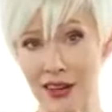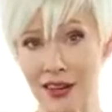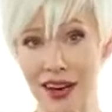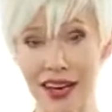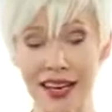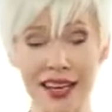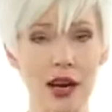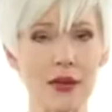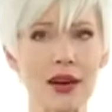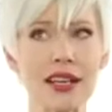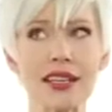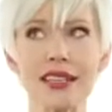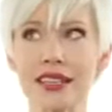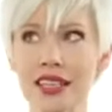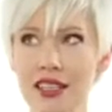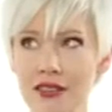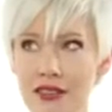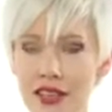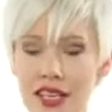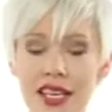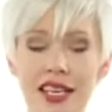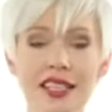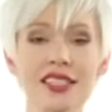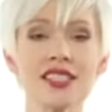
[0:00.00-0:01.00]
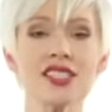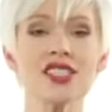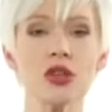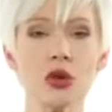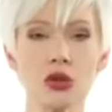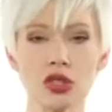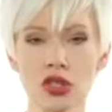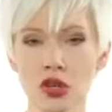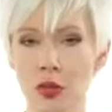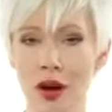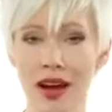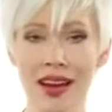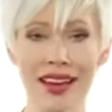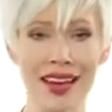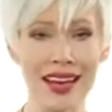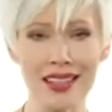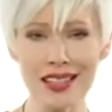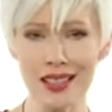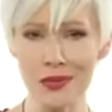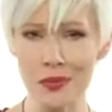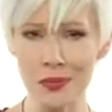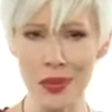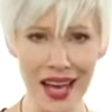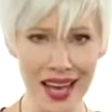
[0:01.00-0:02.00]
it's at right now, and Divvee is social
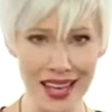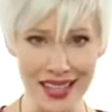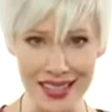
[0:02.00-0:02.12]
buying at its